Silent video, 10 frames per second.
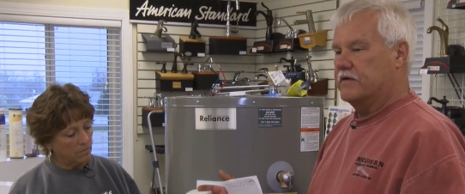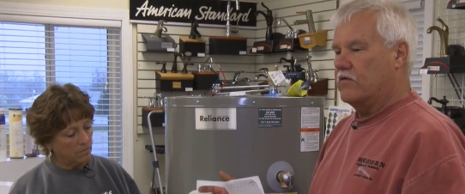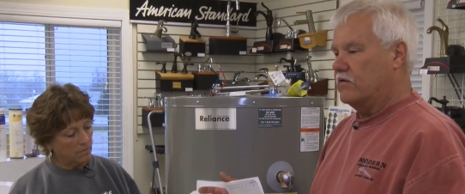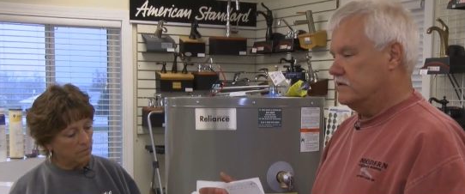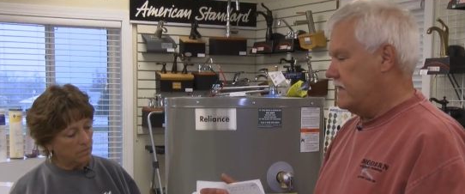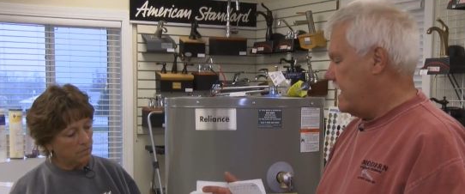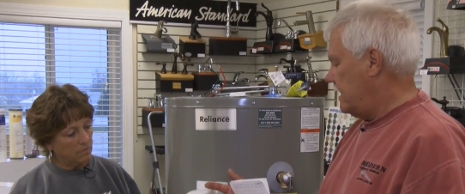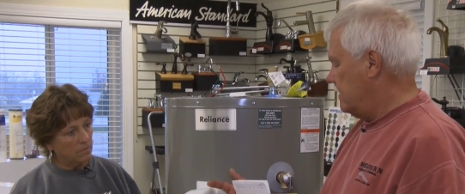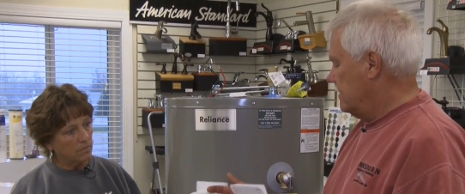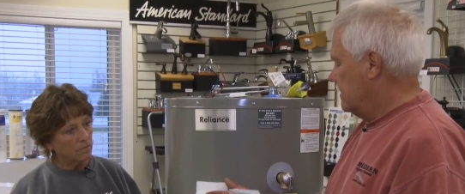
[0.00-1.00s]
Speaker 1: with a cold
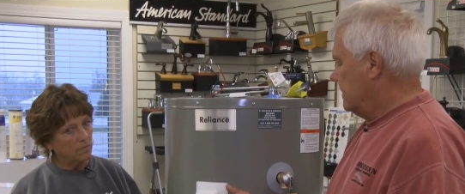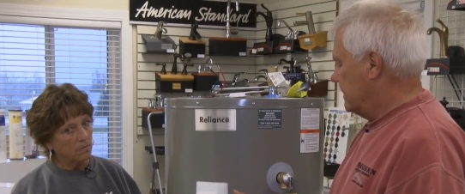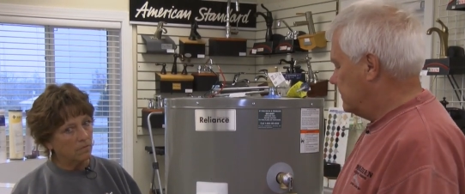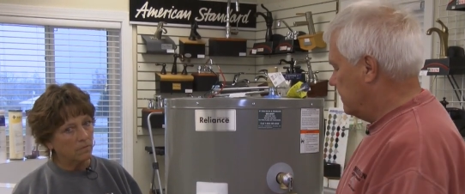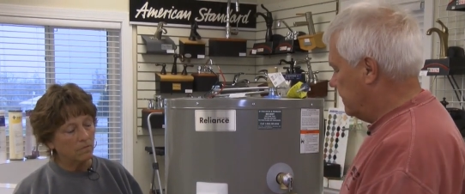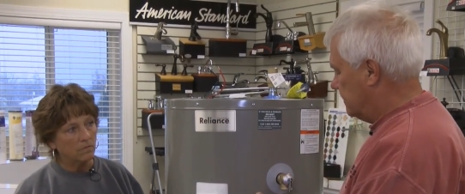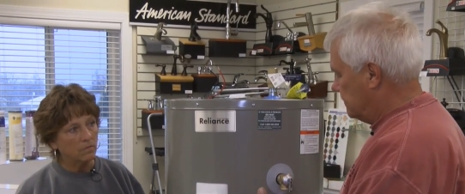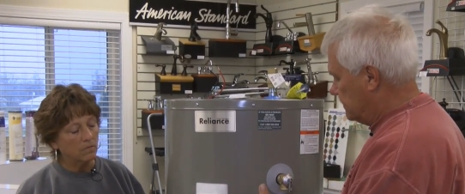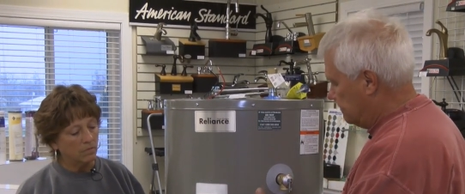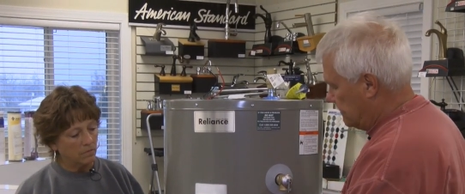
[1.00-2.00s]
tank, it's going
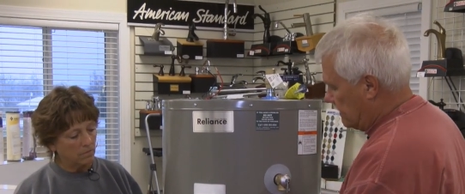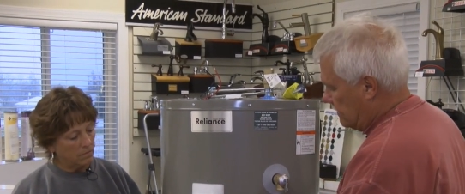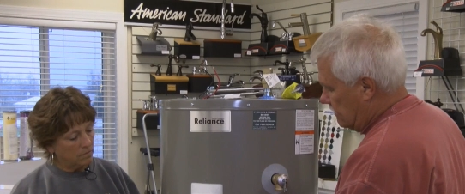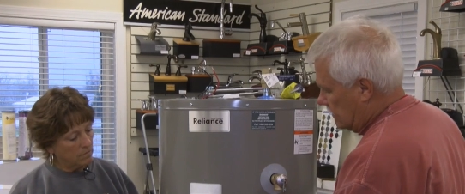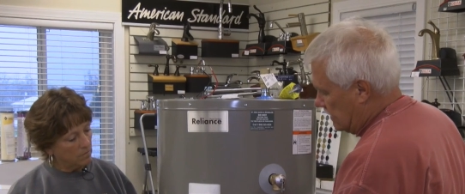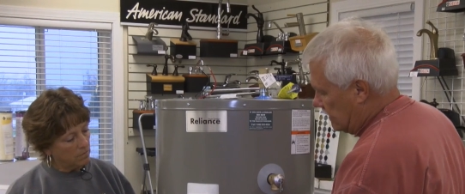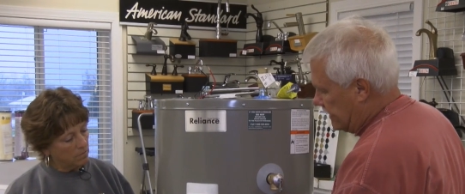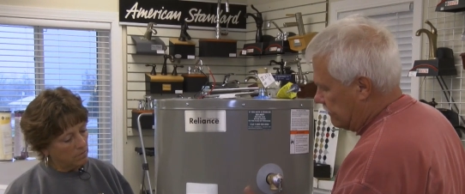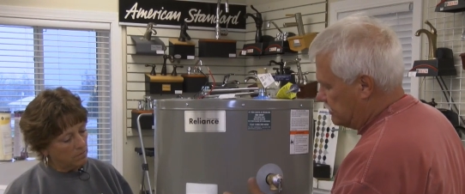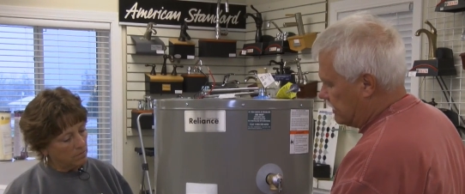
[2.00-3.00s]
to uh,
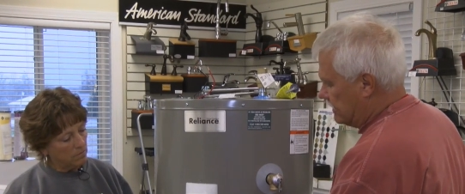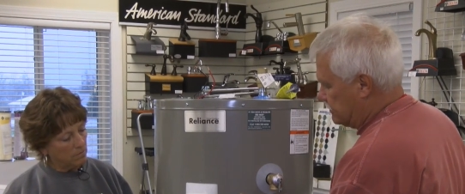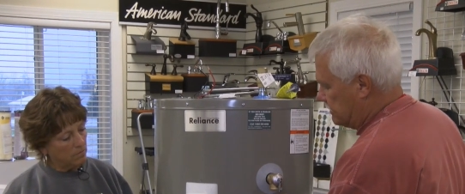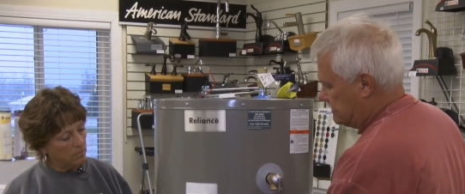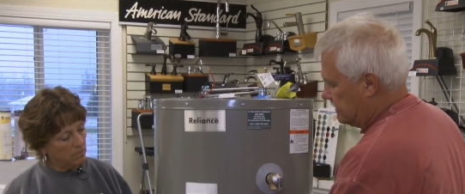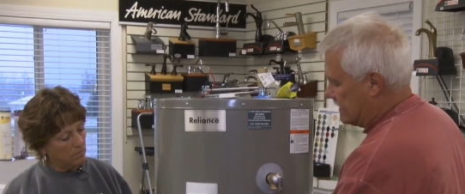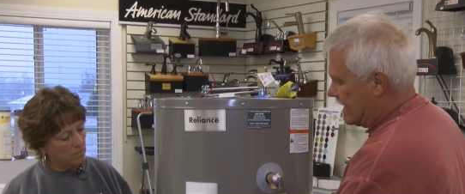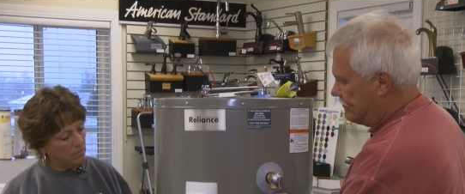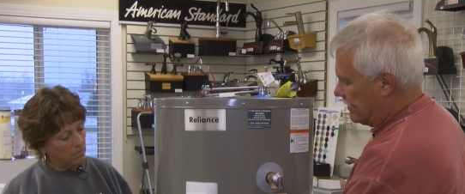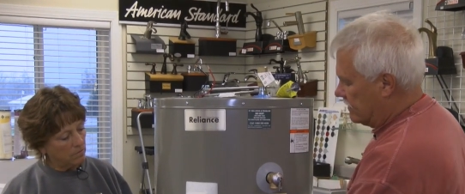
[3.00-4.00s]
energize just the
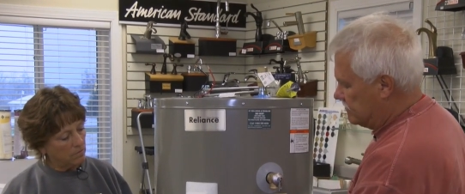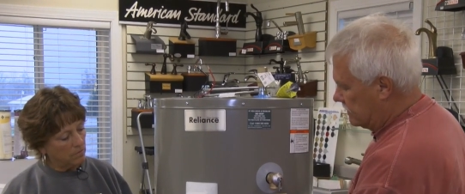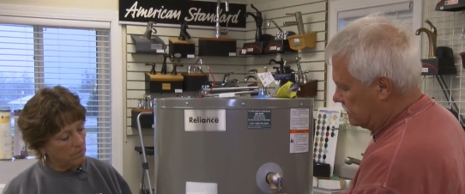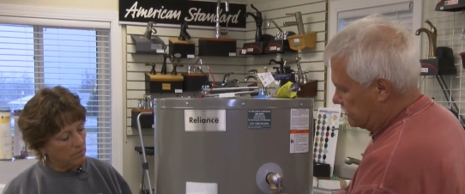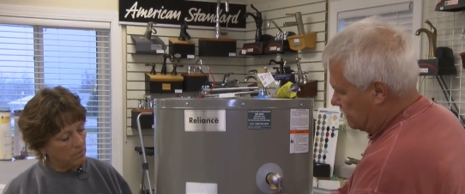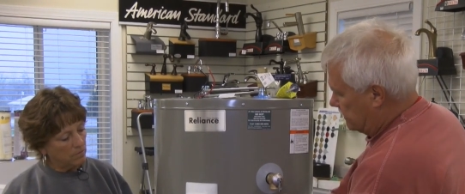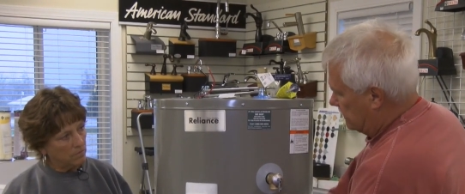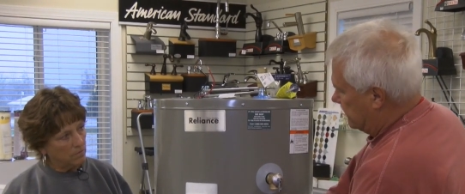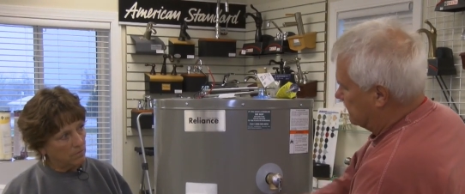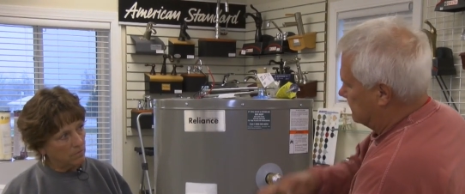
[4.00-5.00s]
top element so
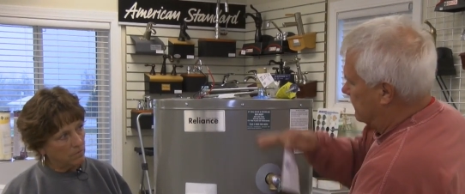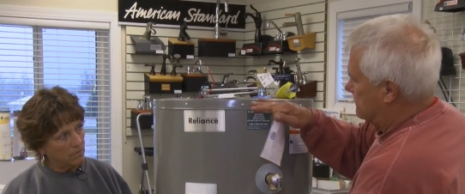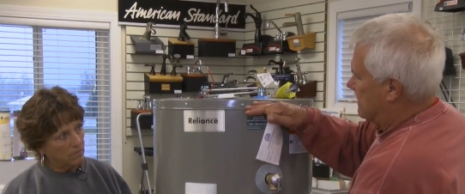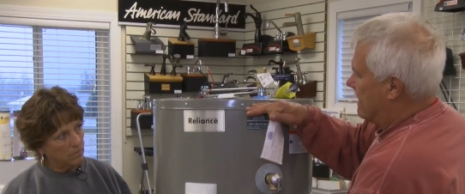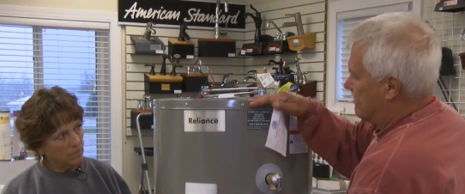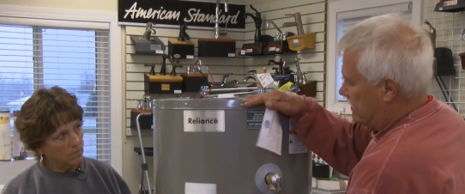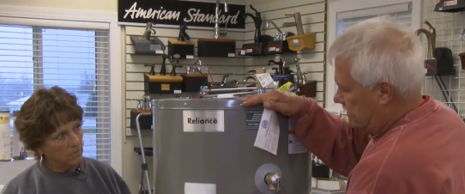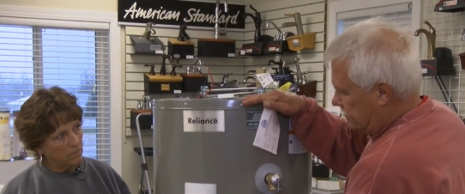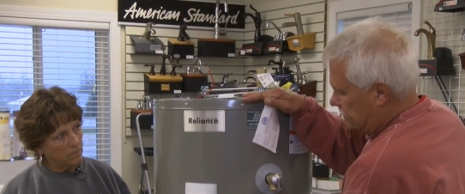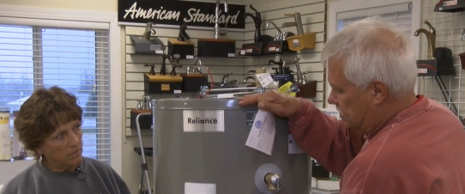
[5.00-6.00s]
it takes less time to
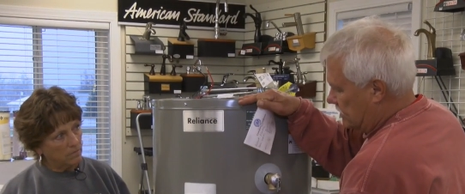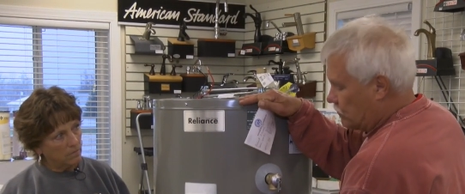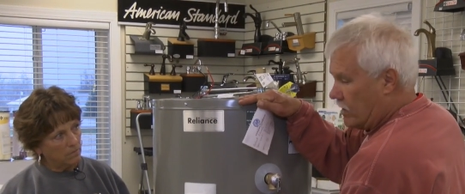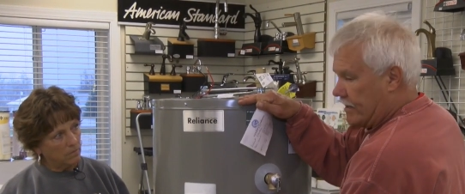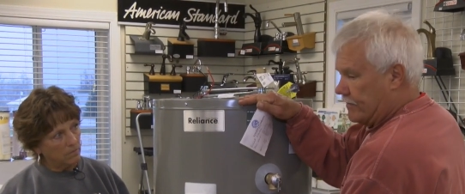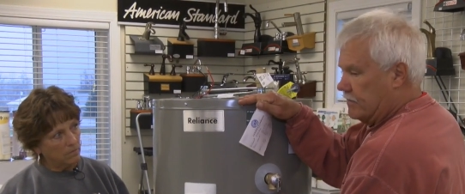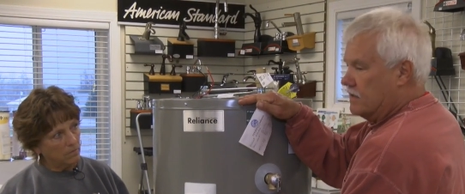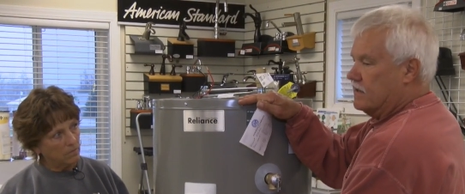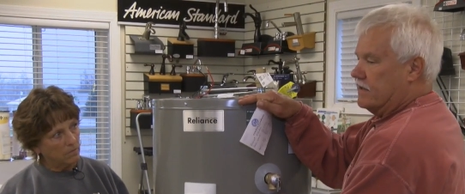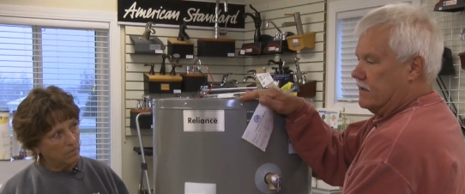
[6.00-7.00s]
heat this much water.
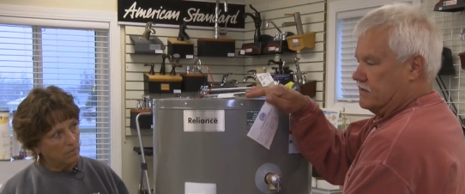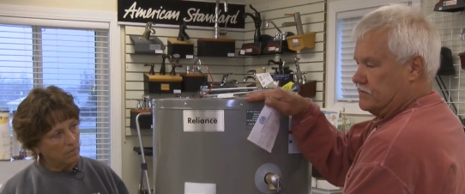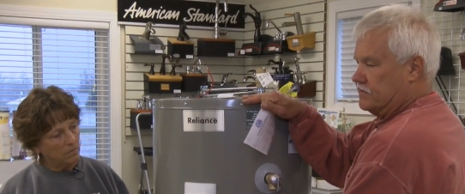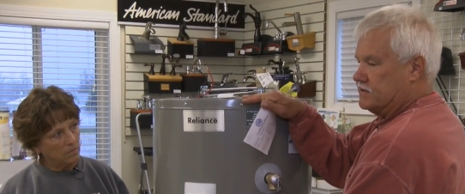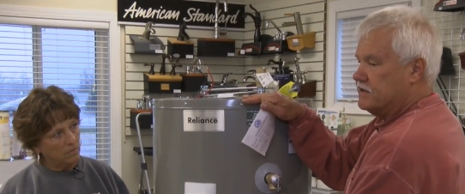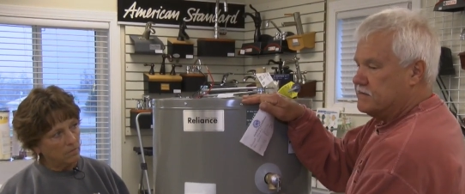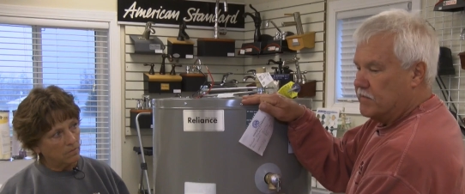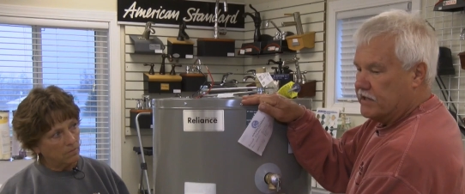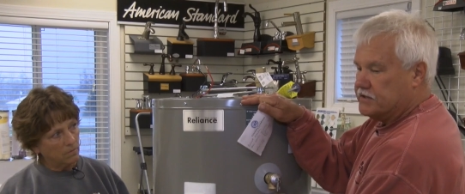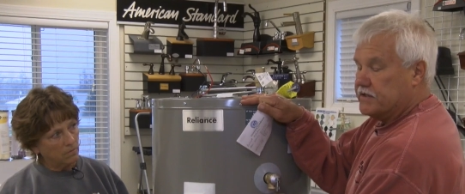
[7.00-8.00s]
And then as soon as this
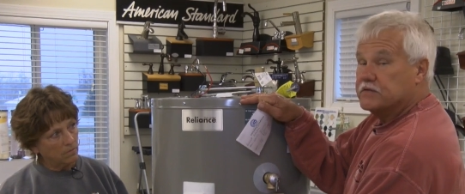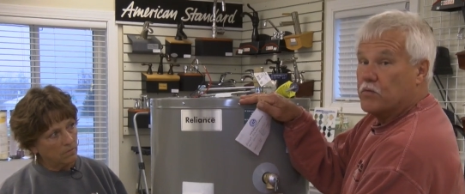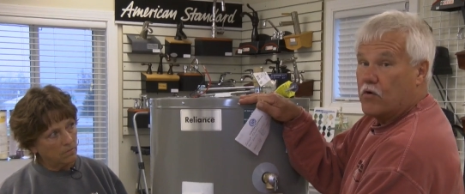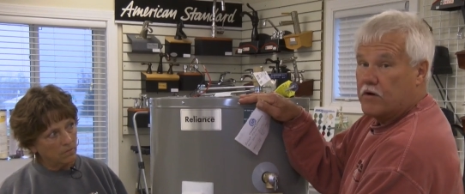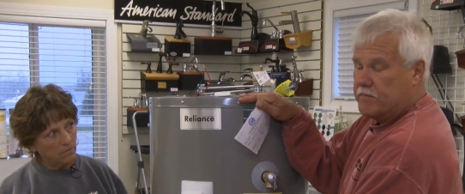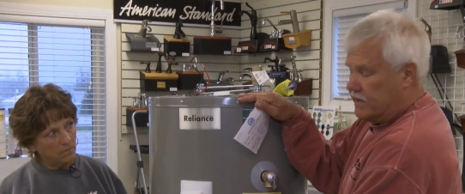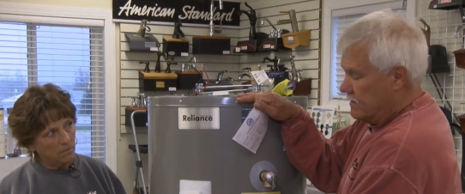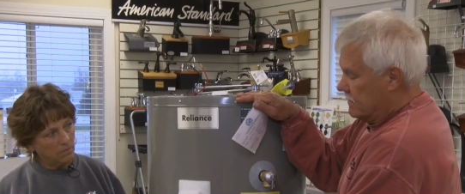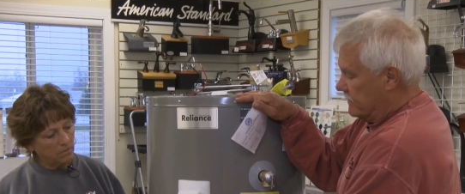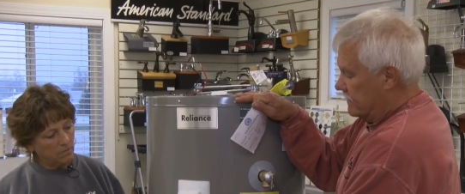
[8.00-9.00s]
much is warmed,
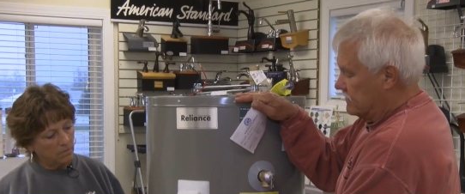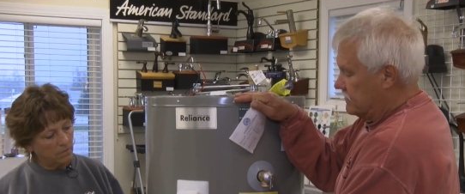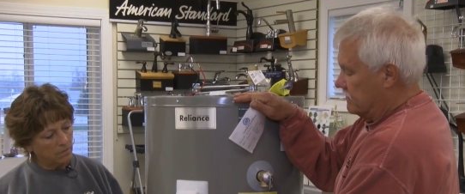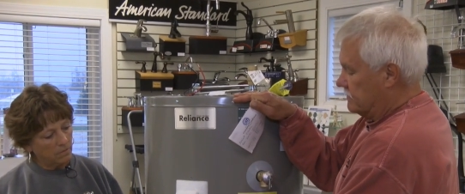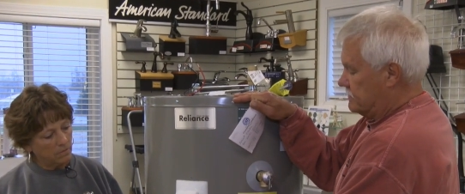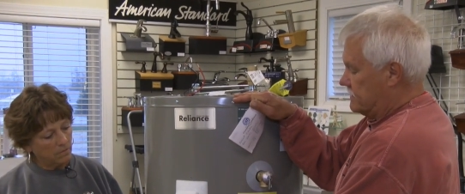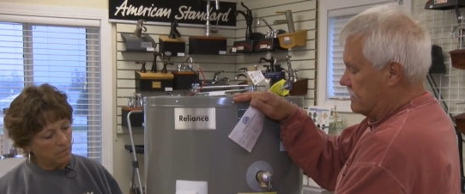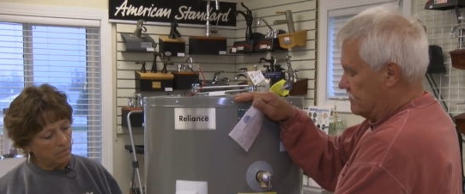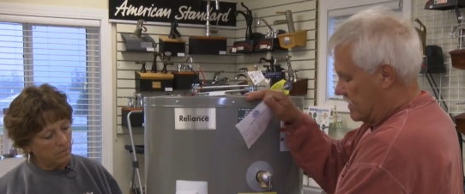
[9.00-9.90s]
then it's going to send the